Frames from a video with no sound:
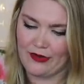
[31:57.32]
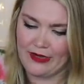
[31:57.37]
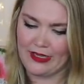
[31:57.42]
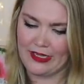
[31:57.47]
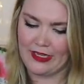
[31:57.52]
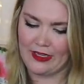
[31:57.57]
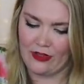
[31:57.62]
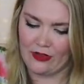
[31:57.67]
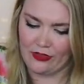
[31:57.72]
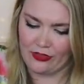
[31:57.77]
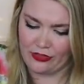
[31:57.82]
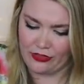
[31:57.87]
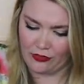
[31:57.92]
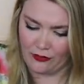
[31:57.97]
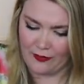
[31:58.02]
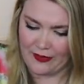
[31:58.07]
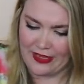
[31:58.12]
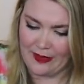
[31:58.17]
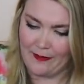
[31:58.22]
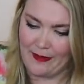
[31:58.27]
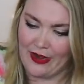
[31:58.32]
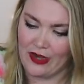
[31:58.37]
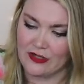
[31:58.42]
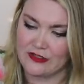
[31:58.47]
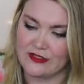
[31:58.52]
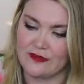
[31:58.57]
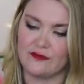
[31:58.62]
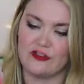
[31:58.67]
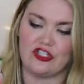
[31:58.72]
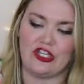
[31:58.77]
bringing three
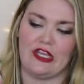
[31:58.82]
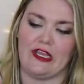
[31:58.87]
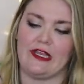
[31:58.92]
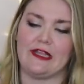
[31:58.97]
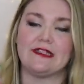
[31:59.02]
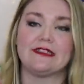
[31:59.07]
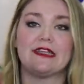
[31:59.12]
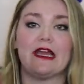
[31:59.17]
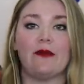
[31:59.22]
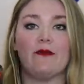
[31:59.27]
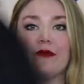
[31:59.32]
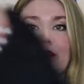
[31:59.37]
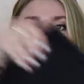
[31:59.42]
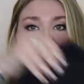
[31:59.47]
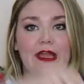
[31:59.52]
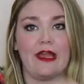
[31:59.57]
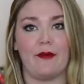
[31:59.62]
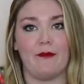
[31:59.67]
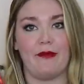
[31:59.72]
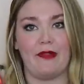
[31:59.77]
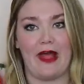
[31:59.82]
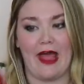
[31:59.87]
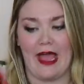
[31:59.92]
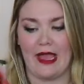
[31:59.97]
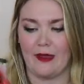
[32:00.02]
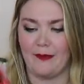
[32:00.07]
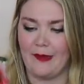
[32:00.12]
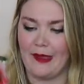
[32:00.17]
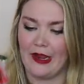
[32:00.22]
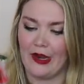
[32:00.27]
pairs of jeans. I'm bringing a
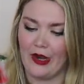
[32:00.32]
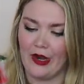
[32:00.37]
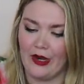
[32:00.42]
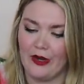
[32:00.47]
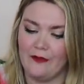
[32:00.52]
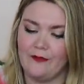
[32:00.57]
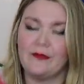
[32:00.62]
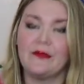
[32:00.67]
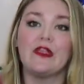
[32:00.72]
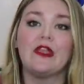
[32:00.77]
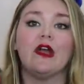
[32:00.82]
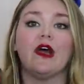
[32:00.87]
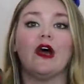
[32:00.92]
black pair,